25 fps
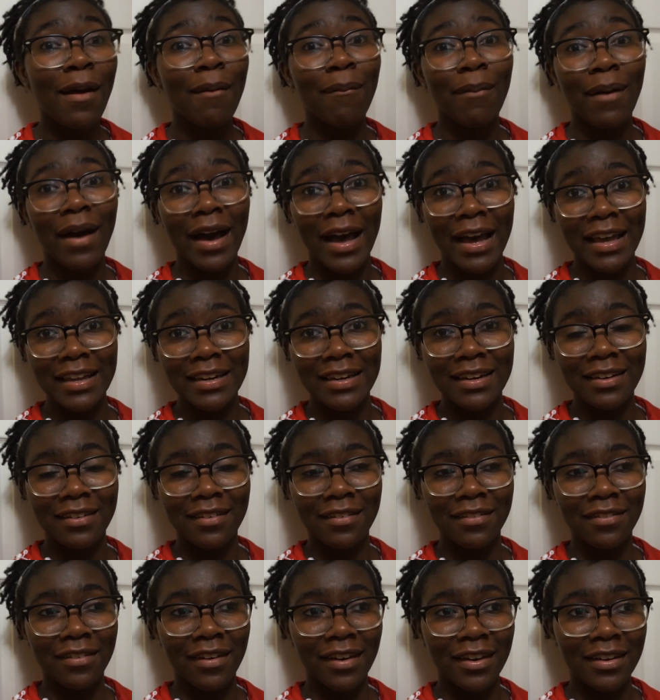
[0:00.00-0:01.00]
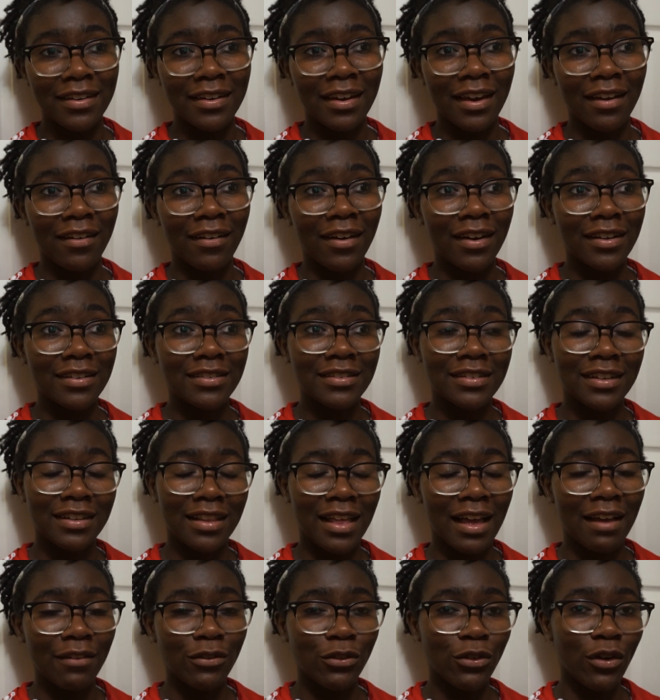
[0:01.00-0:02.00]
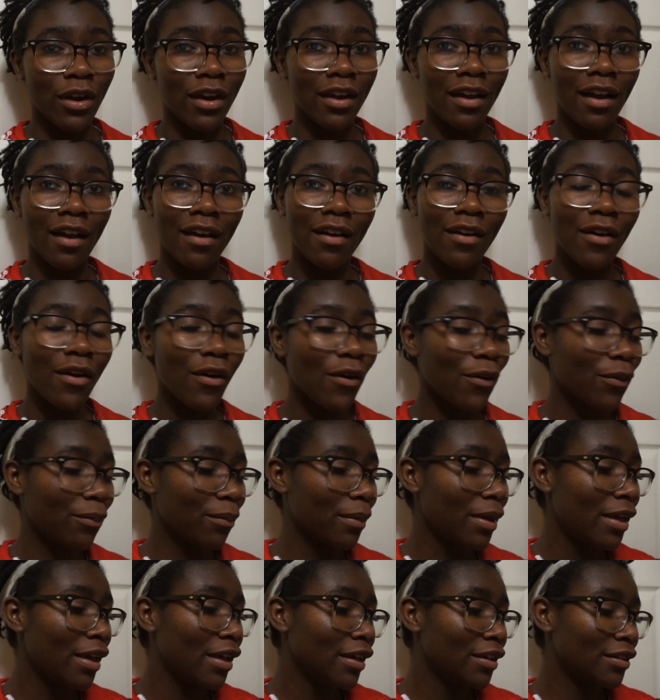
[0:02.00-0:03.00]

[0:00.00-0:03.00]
but I didn't find out until after I got home.